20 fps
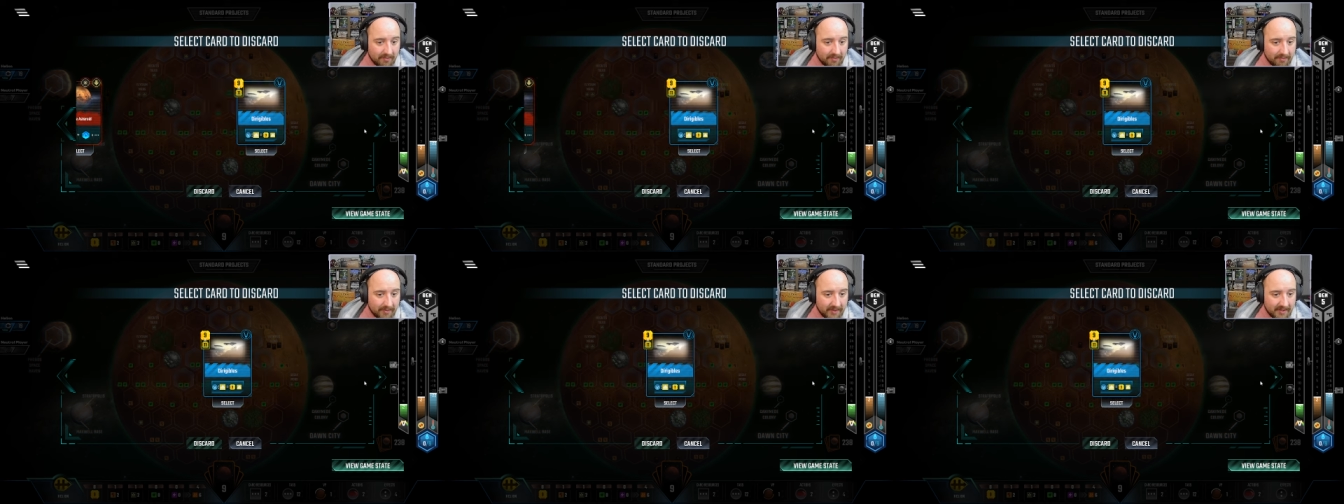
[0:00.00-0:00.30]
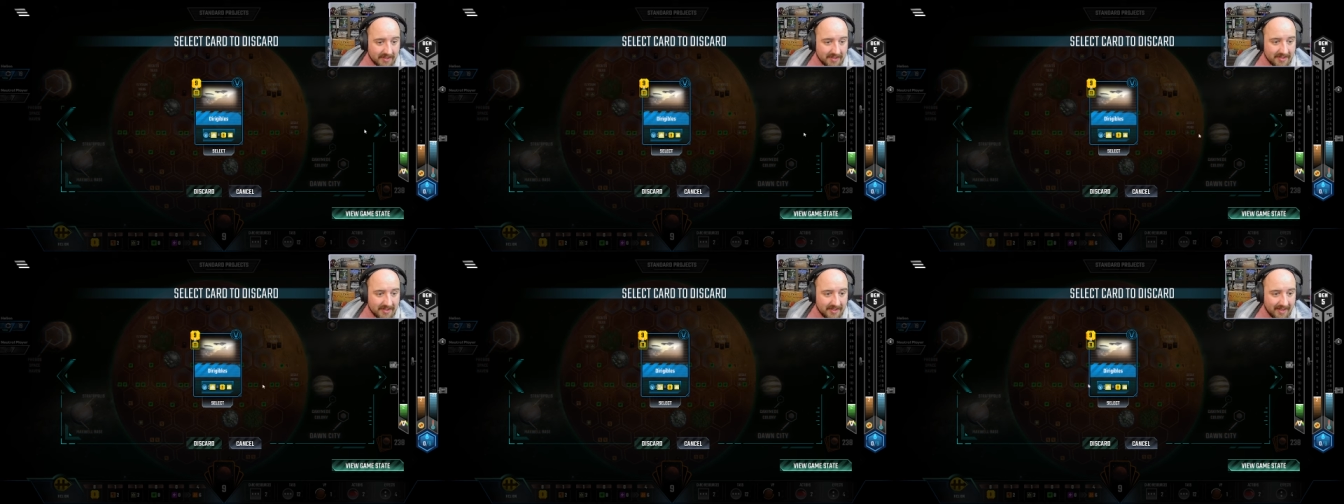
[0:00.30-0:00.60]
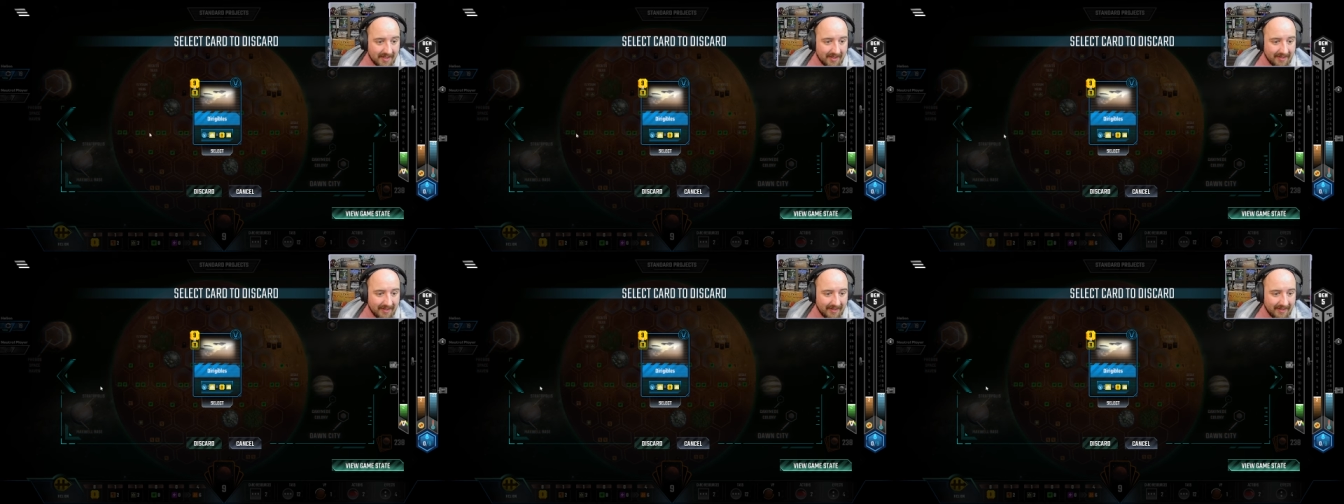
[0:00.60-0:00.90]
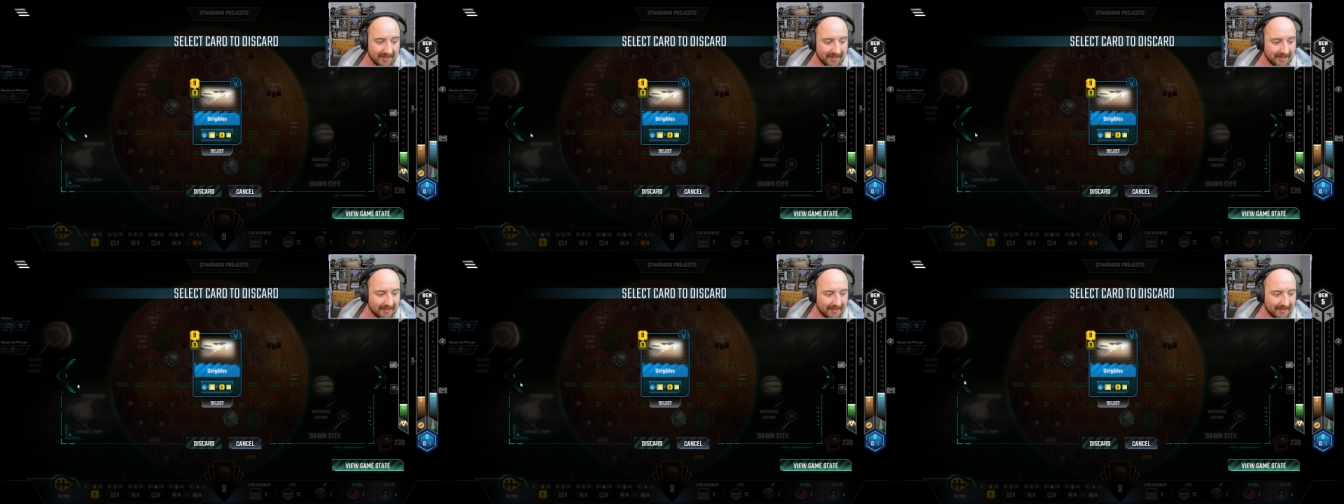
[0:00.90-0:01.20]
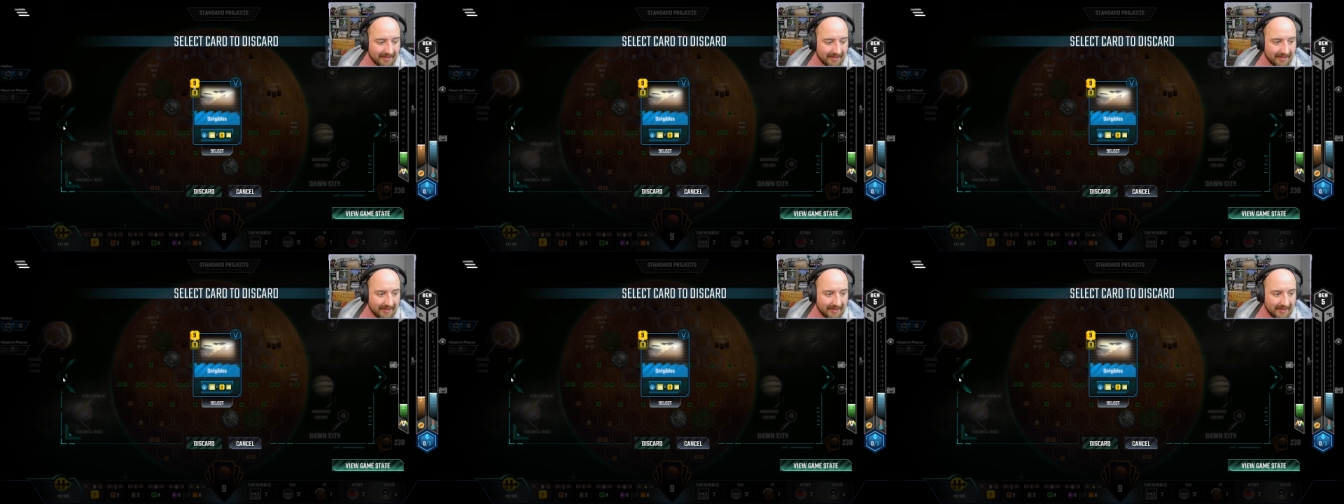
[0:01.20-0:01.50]
but it's not like
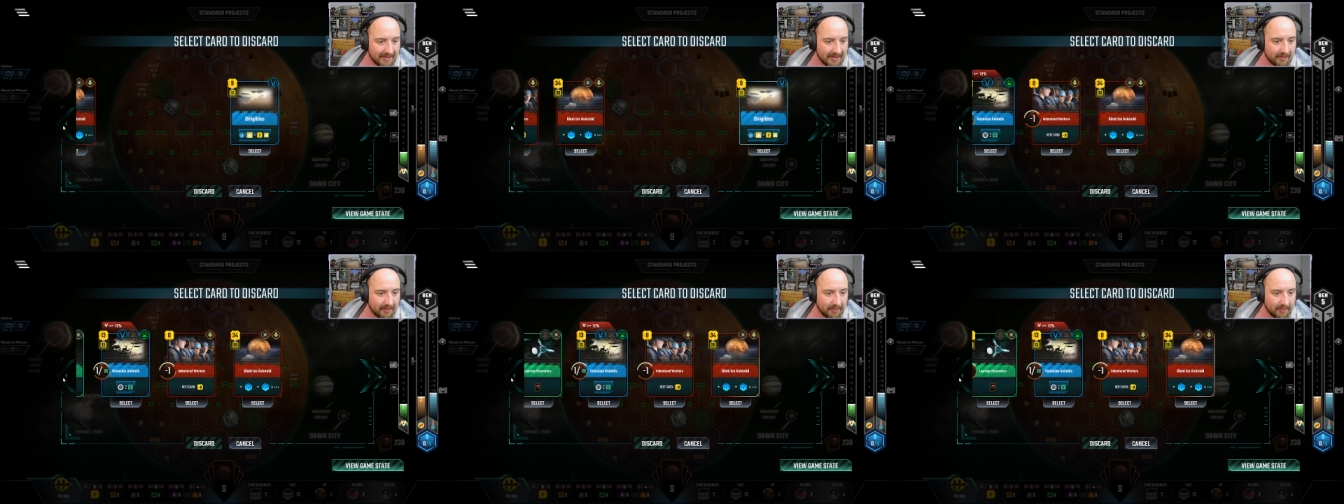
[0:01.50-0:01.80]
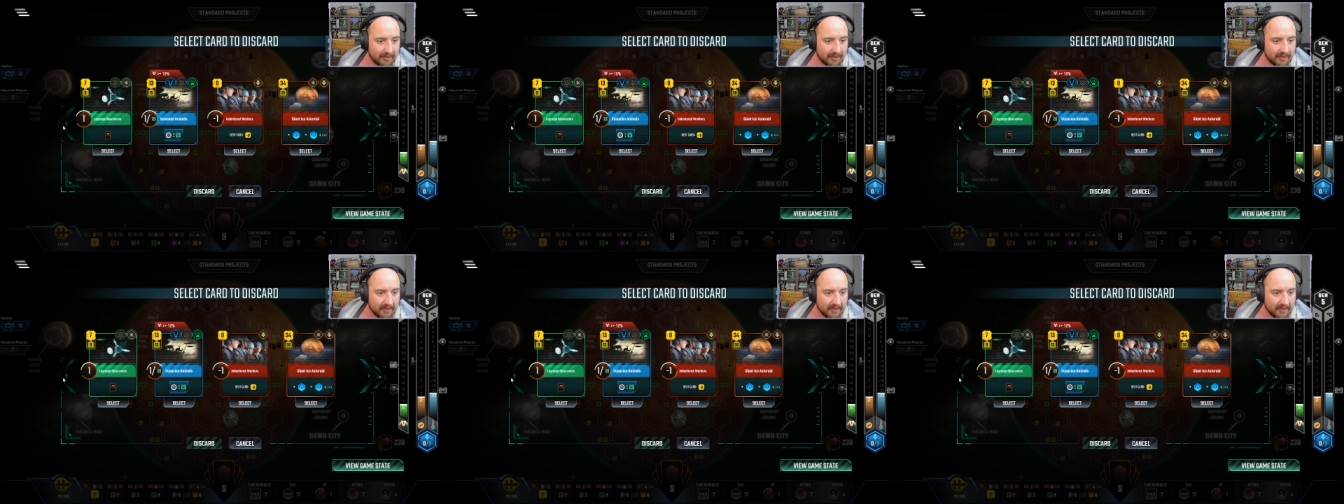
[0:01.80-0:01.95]
needed right